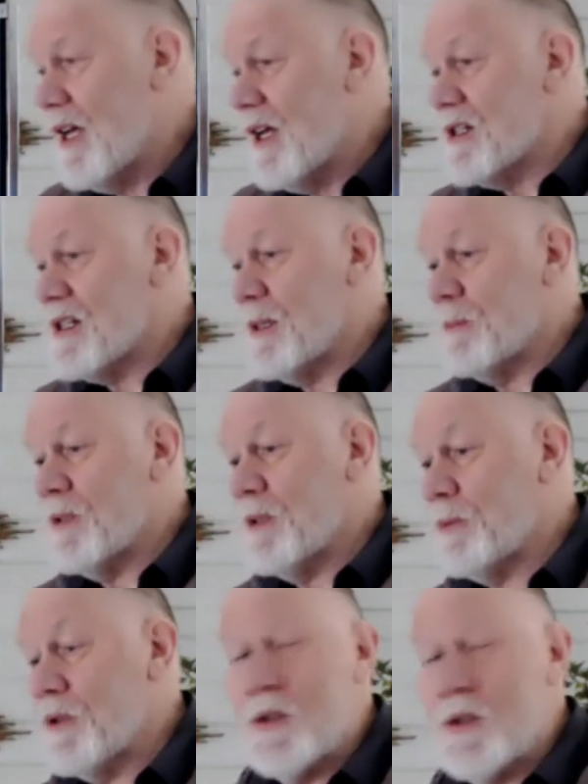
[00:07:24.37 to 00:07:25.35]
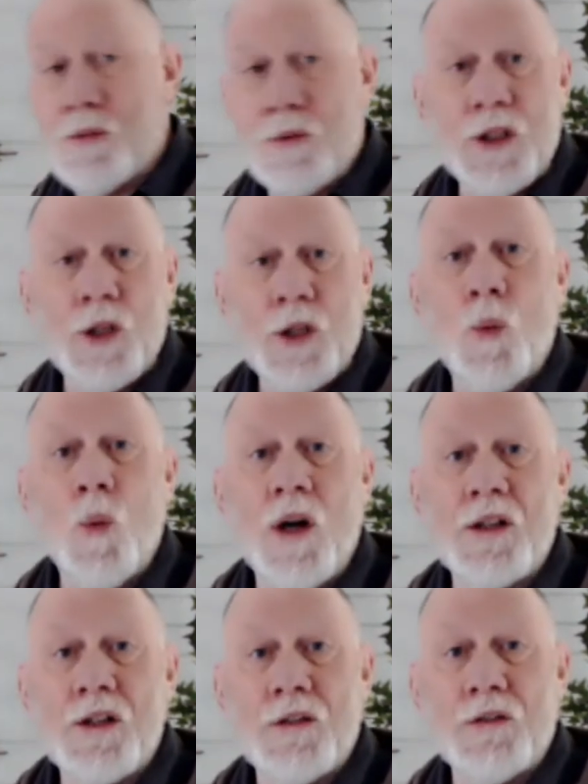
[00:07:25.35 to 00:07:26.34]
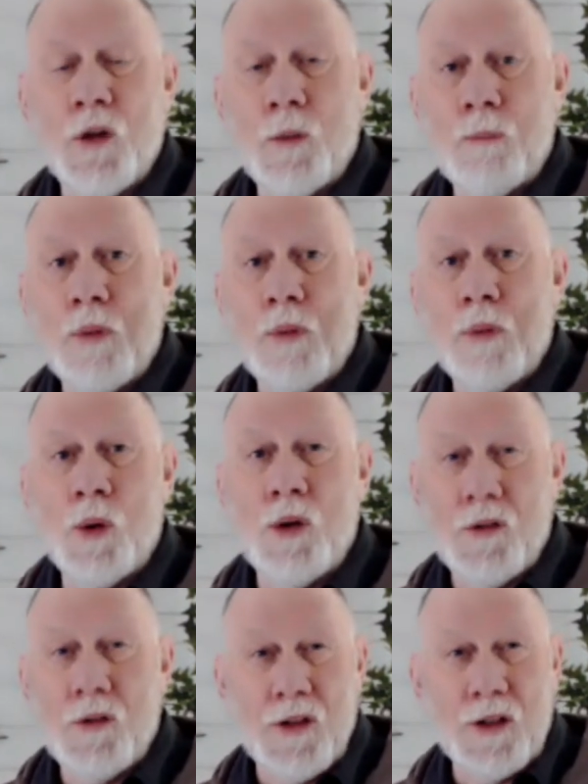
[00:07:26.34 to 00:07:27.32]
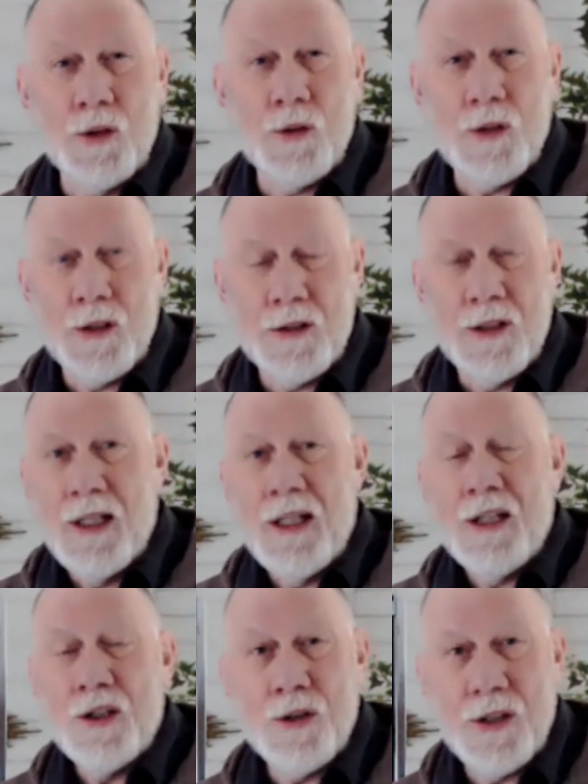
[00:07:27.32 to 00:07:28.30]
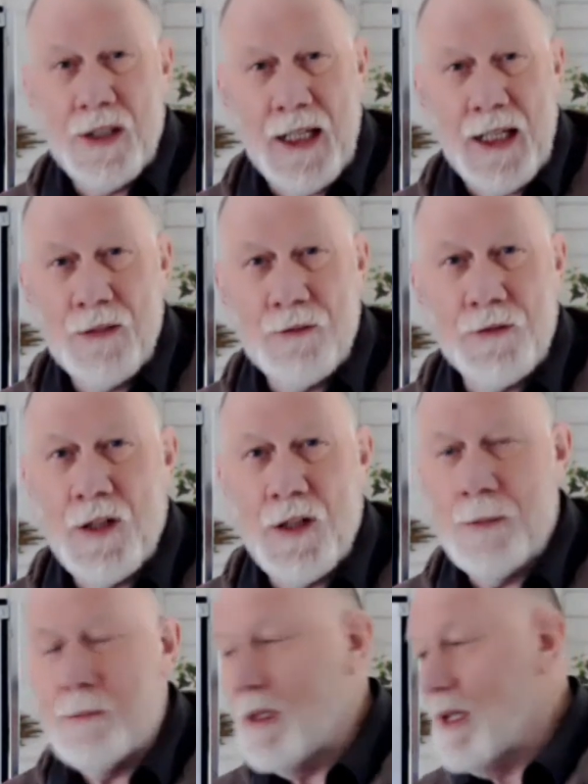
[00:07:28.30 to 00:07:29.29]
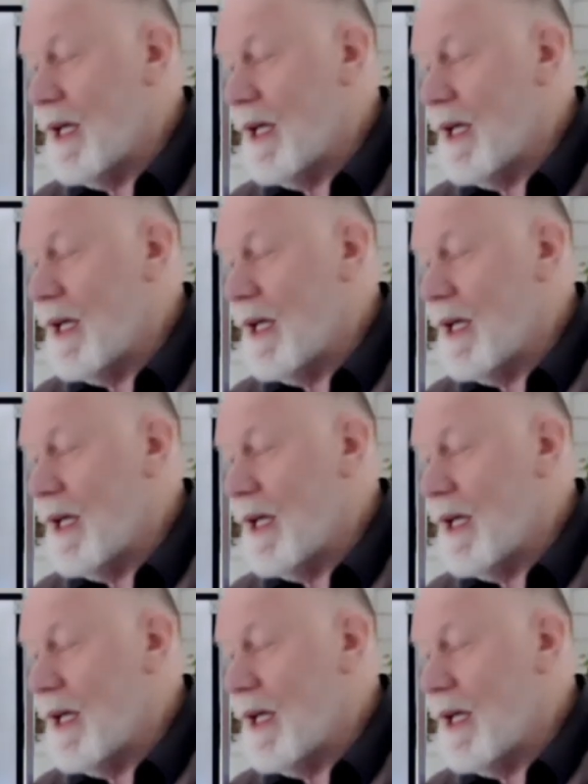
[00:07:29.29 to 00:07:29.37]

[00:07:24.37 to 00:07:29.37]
Some of them produce really wonderful bowls that you can eat from.